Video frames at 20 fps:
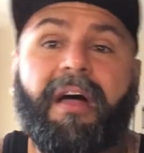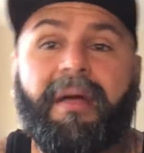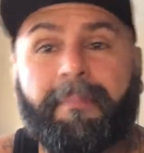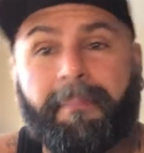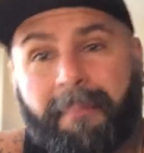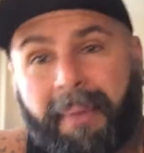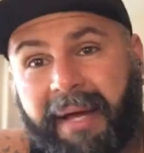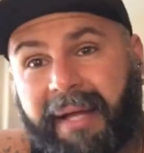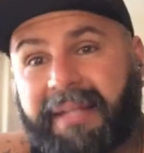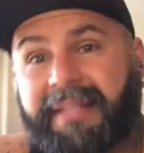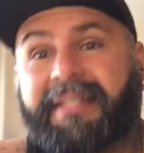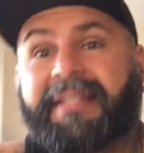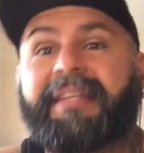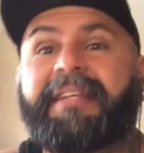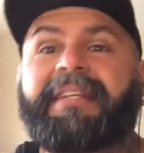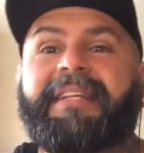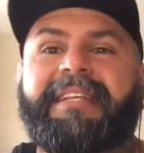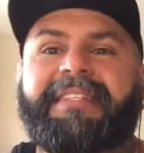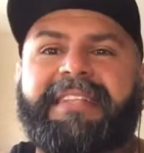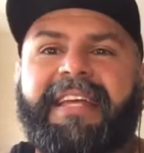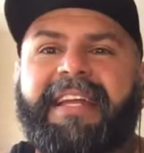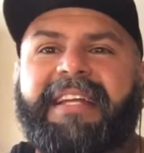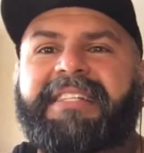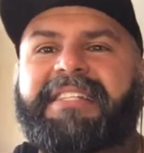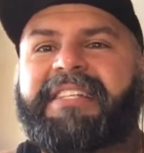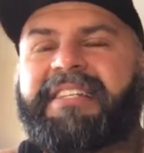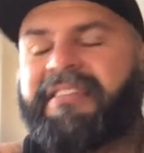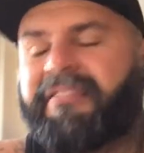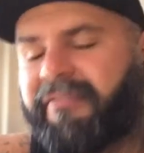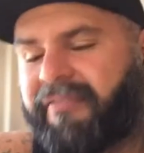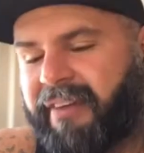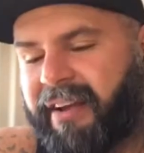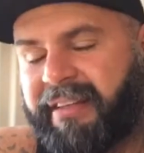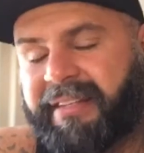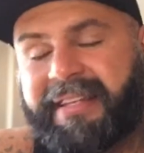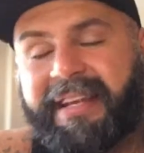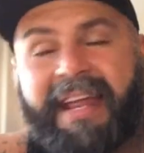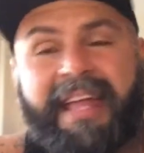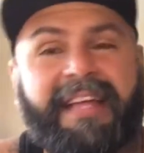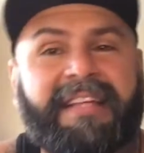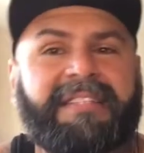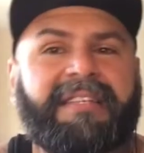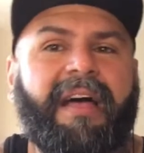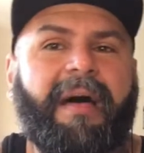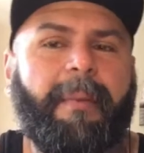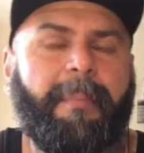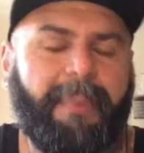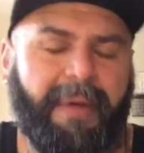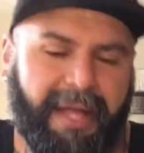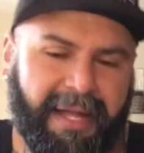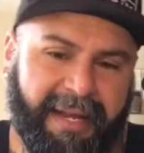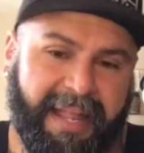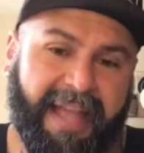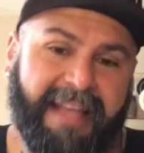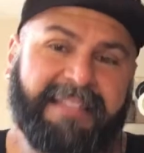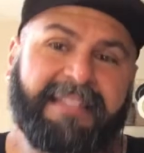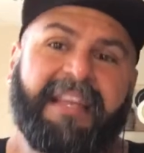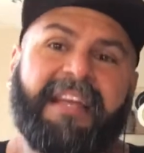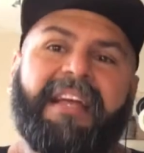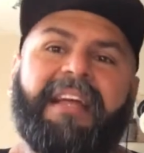But let's get into today's podcast.